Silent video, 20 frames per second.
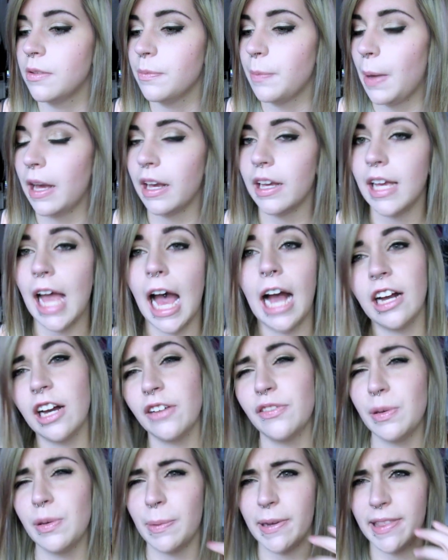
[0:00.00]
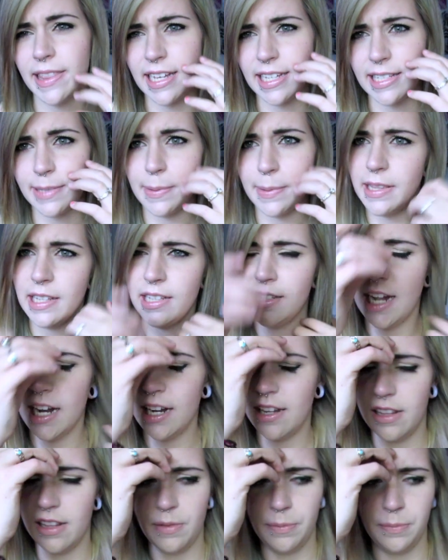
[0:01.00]
But yeah, I got a few more things, but
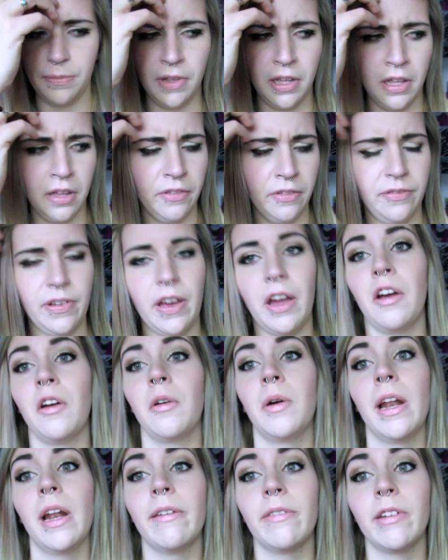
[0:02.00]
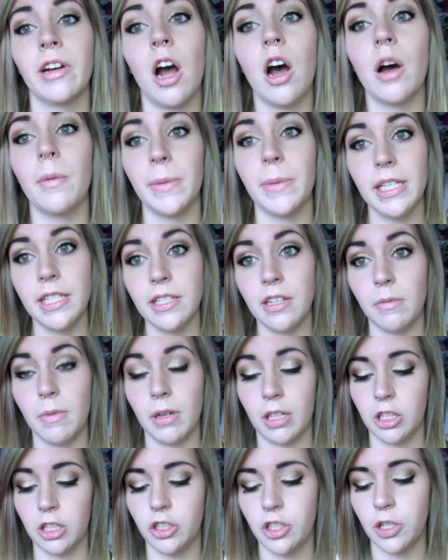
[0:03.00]
none of them fit or whatever on me, so I'm
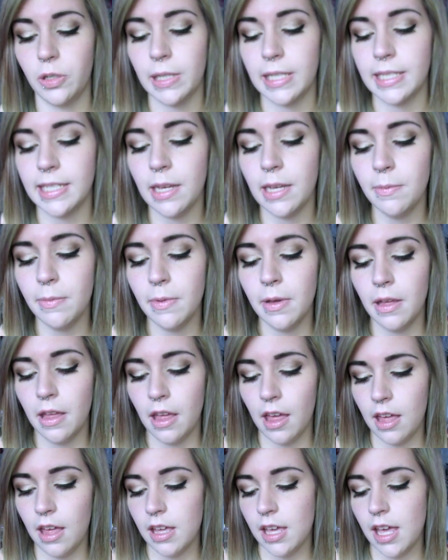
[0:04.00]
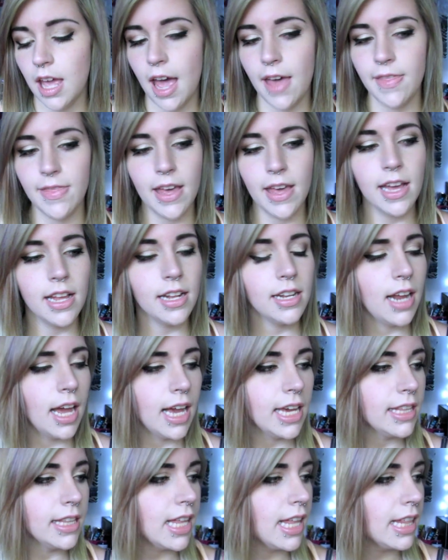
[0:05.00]
not going to show you guys them. And then I
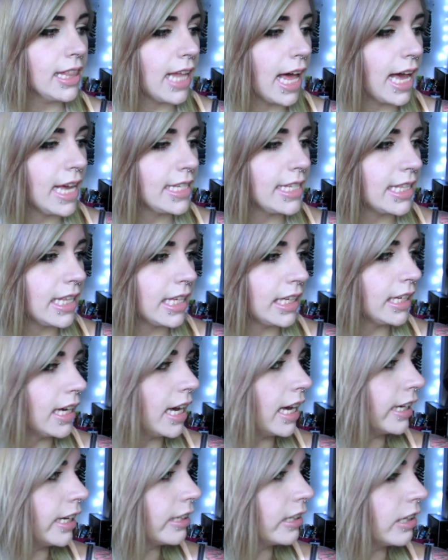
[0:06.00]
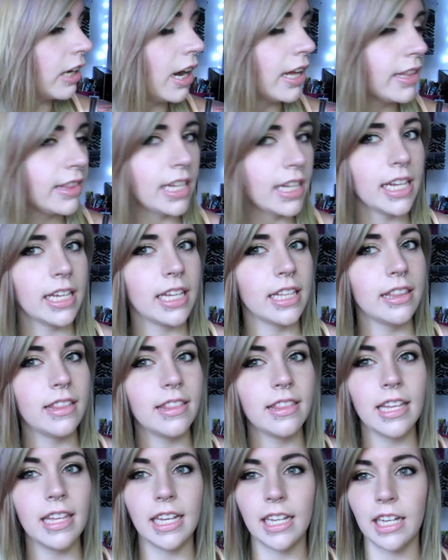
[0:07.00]
think the last thing I got that I can
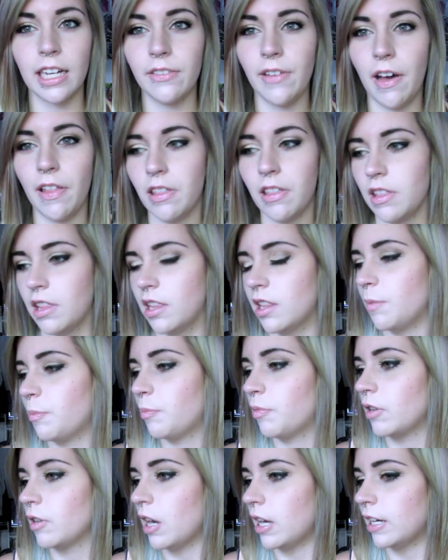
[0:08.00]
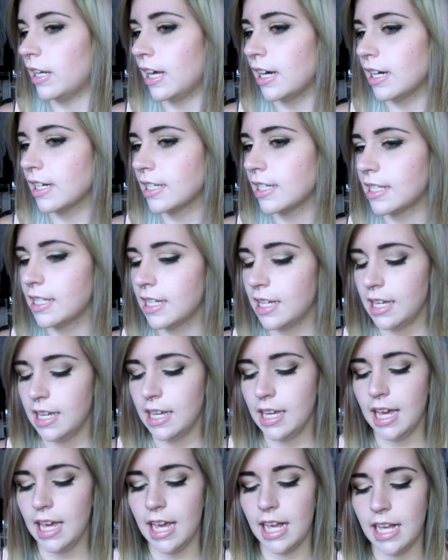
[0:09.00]
think of other than the products
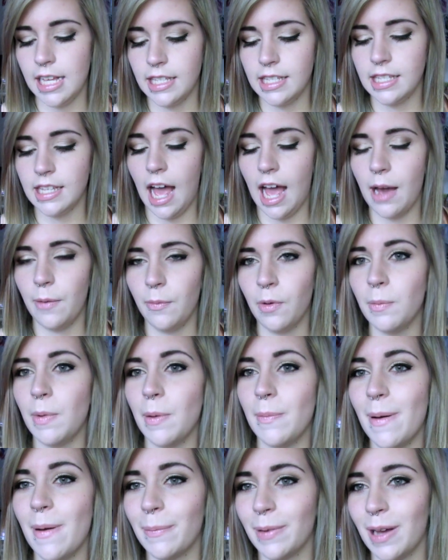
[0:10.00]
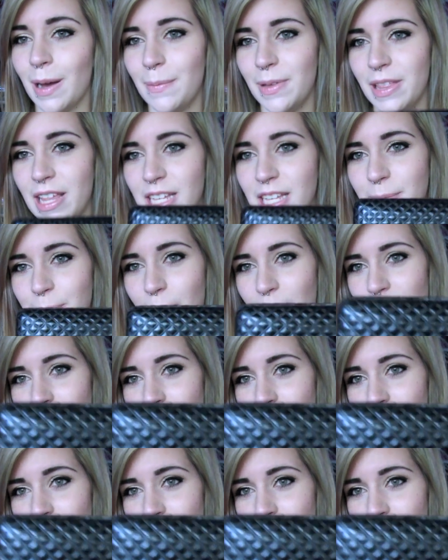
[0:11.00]
is, well my mom got me this, but I